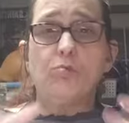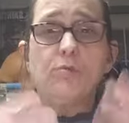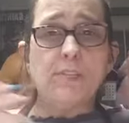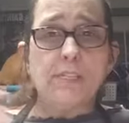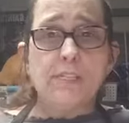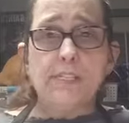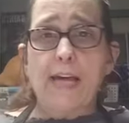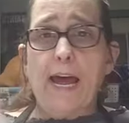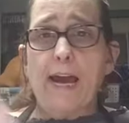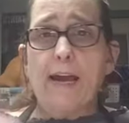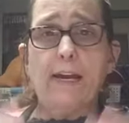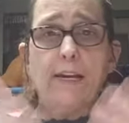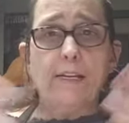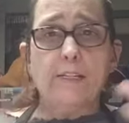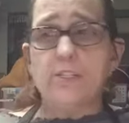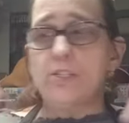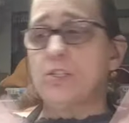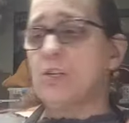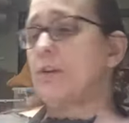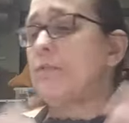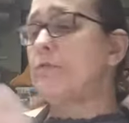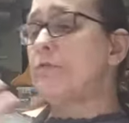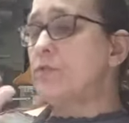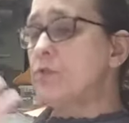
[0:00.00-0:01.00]

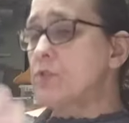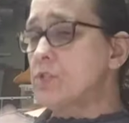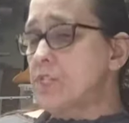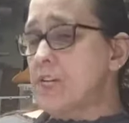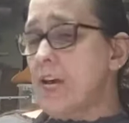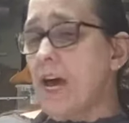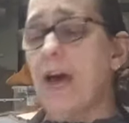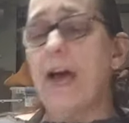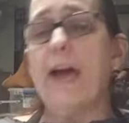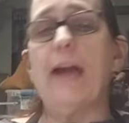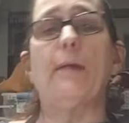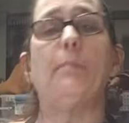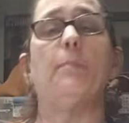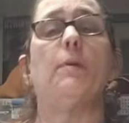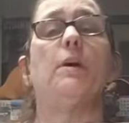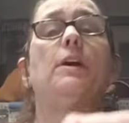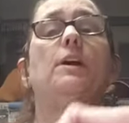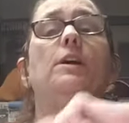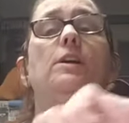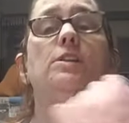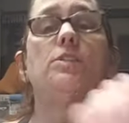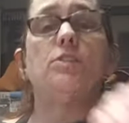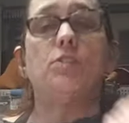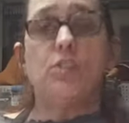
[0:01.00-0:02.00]
seconds of your time
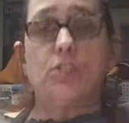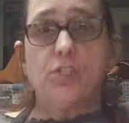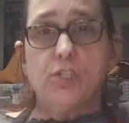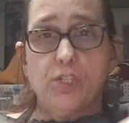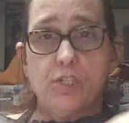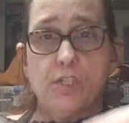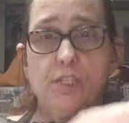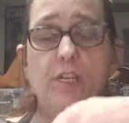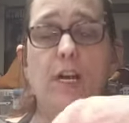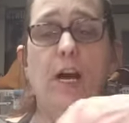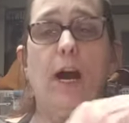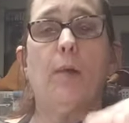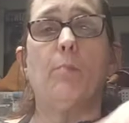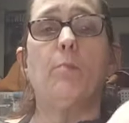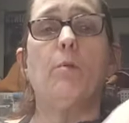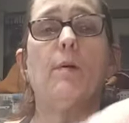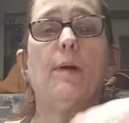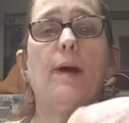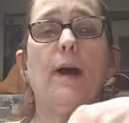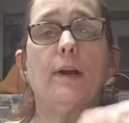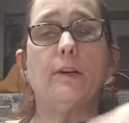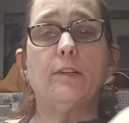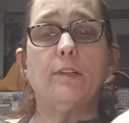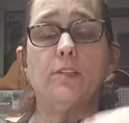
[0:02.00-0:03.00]
to just come
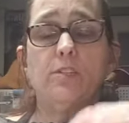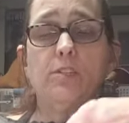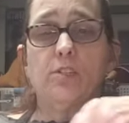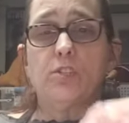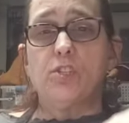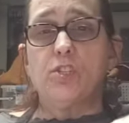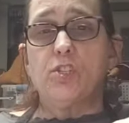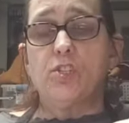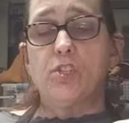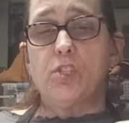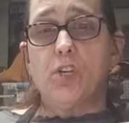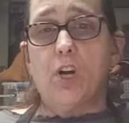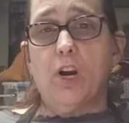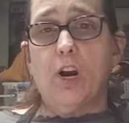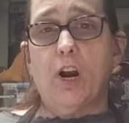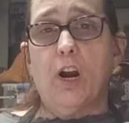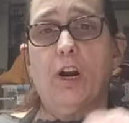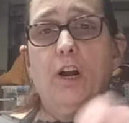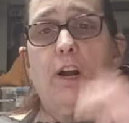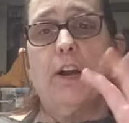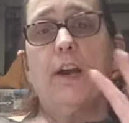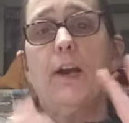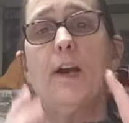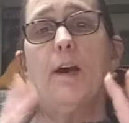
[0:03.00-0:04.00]
around and
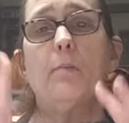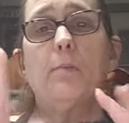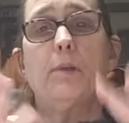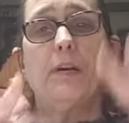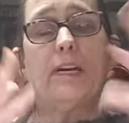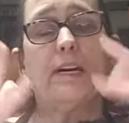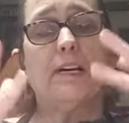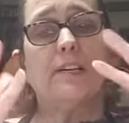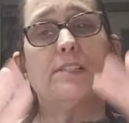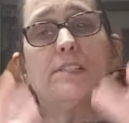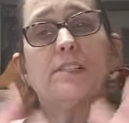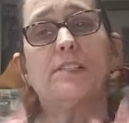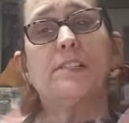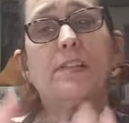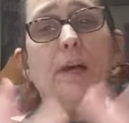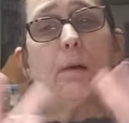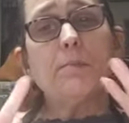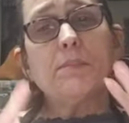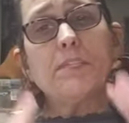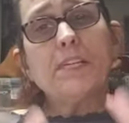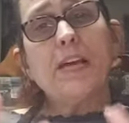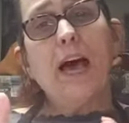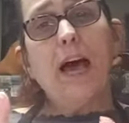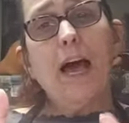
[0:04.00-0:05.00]
stir, because
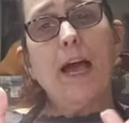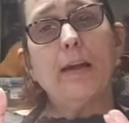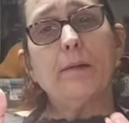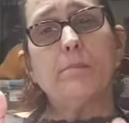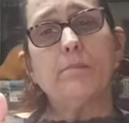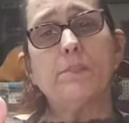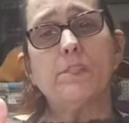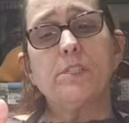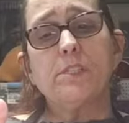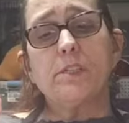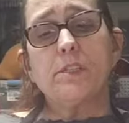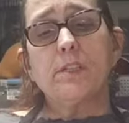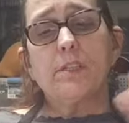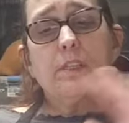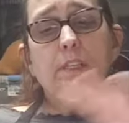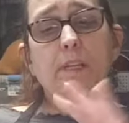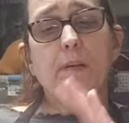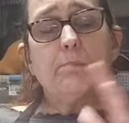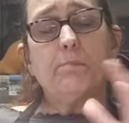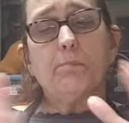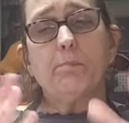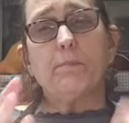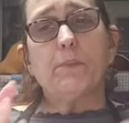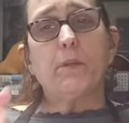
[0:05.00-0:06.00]
sometimes
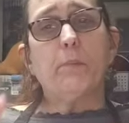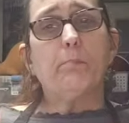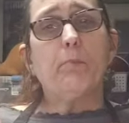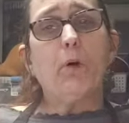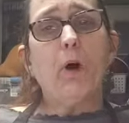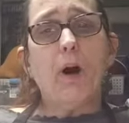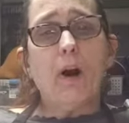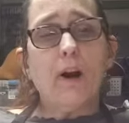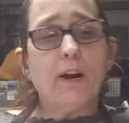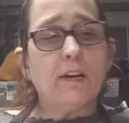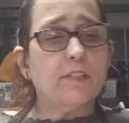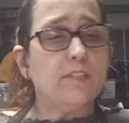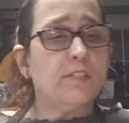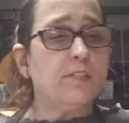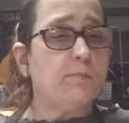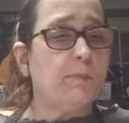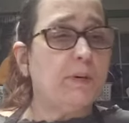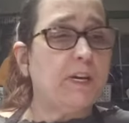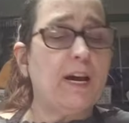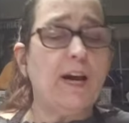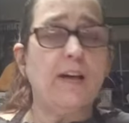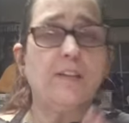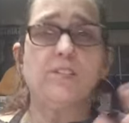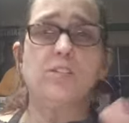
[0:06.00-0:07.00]
the parts,
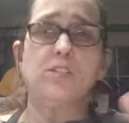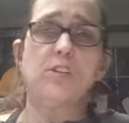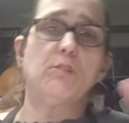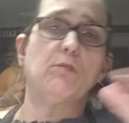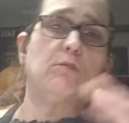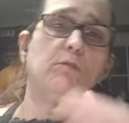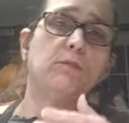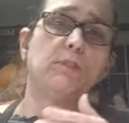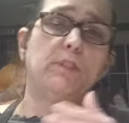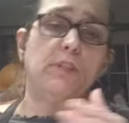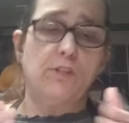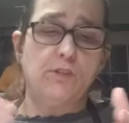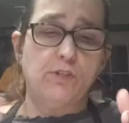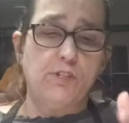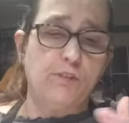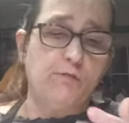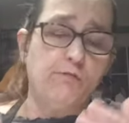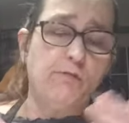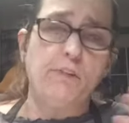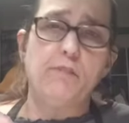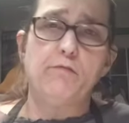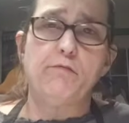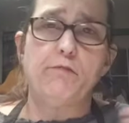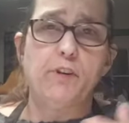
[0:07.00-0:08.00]
because they're
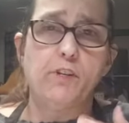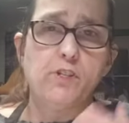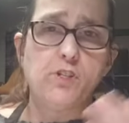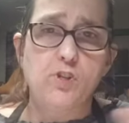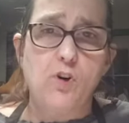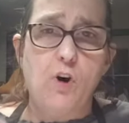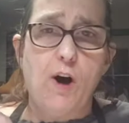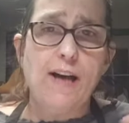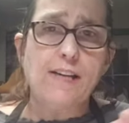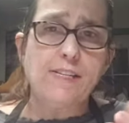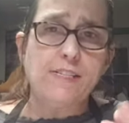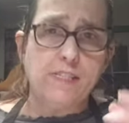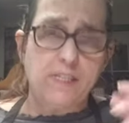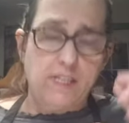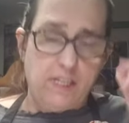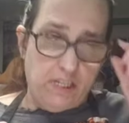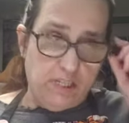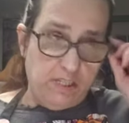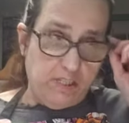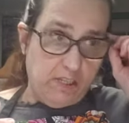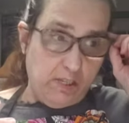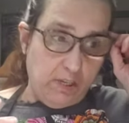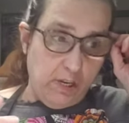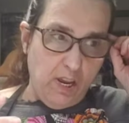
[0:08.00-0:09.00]
different
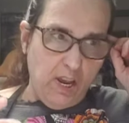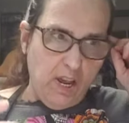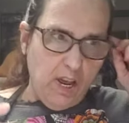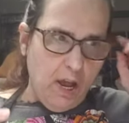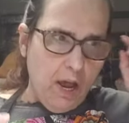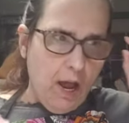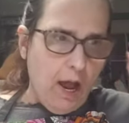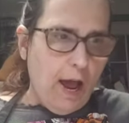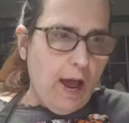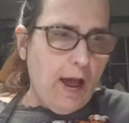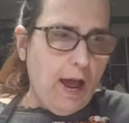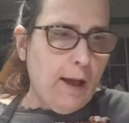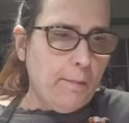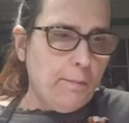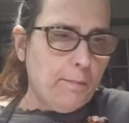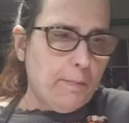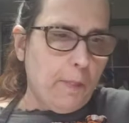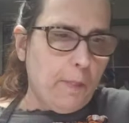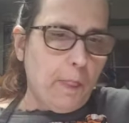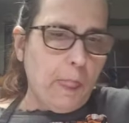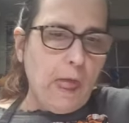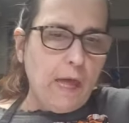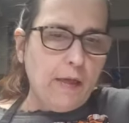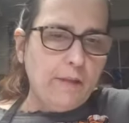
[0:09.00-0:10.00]
viscosities,
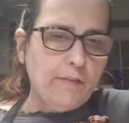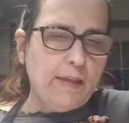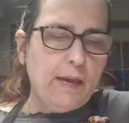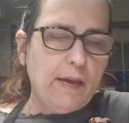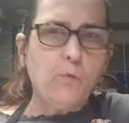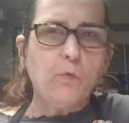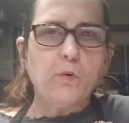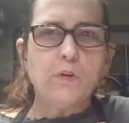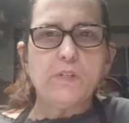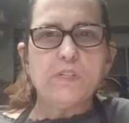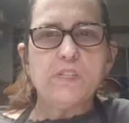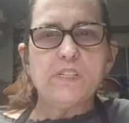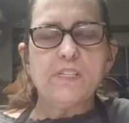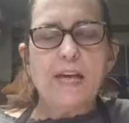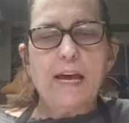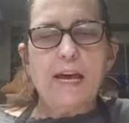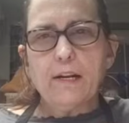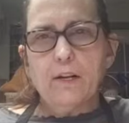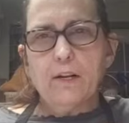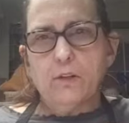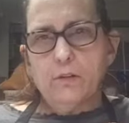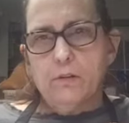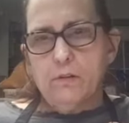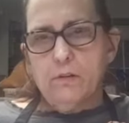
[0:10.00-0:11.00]
they will
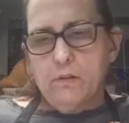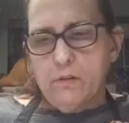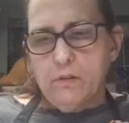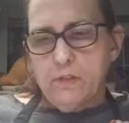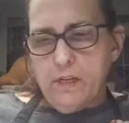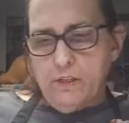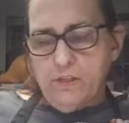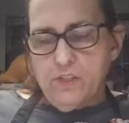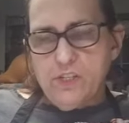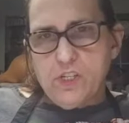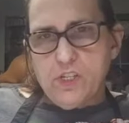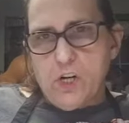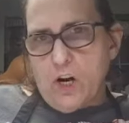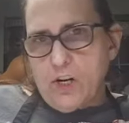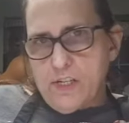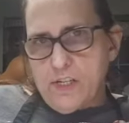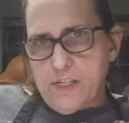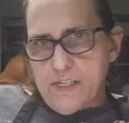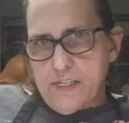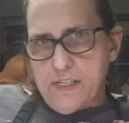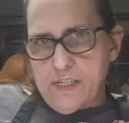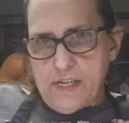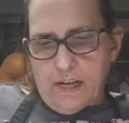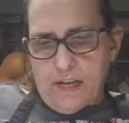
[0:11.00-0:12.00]
settle. They'll start
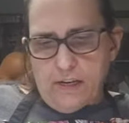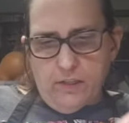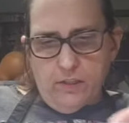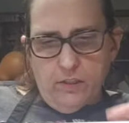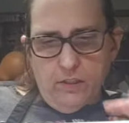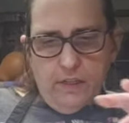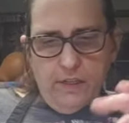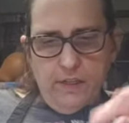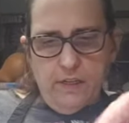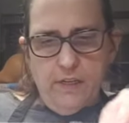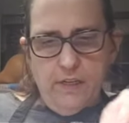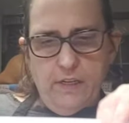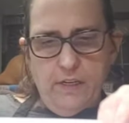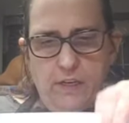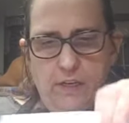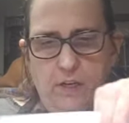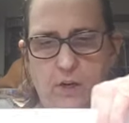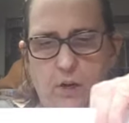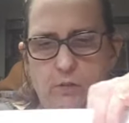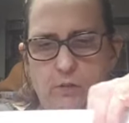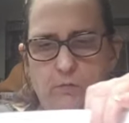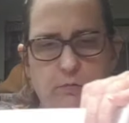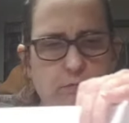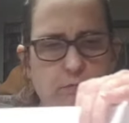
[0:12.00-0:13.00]
to settle. And, you
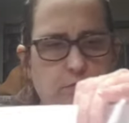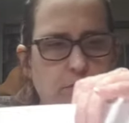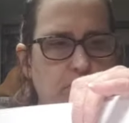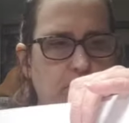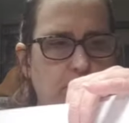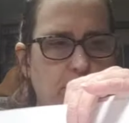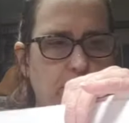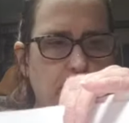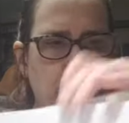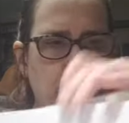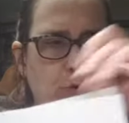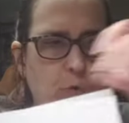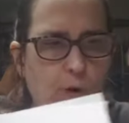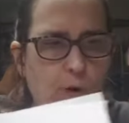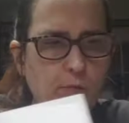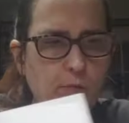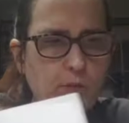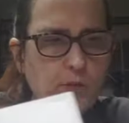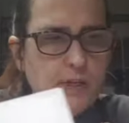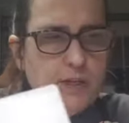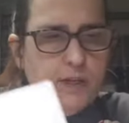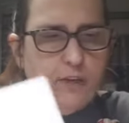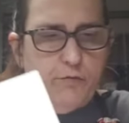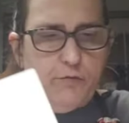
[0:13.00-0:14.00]
know,
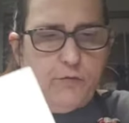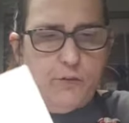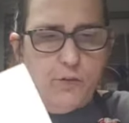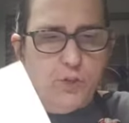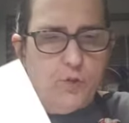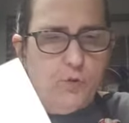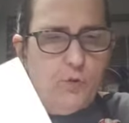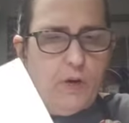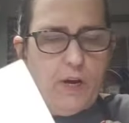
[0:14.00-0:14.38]
normally if you're doing